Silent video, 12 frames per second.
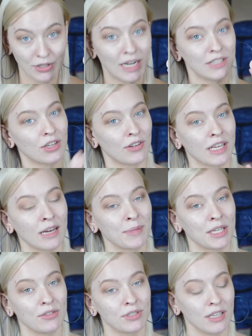I don't think I'm
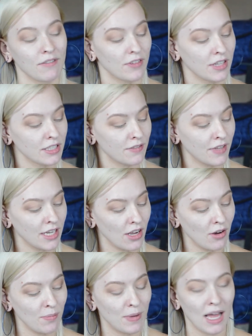going to use it for this
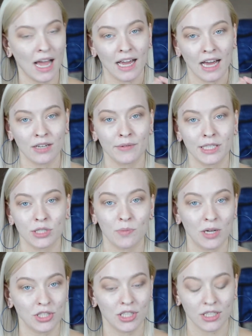video, but I kind of want to
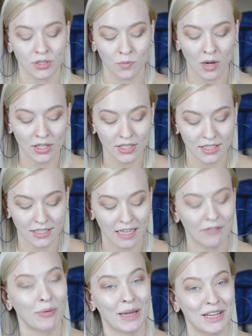swatch it as well since
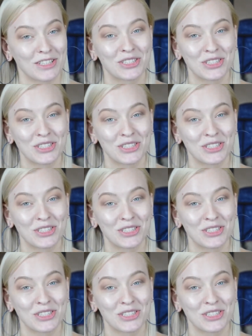I've waited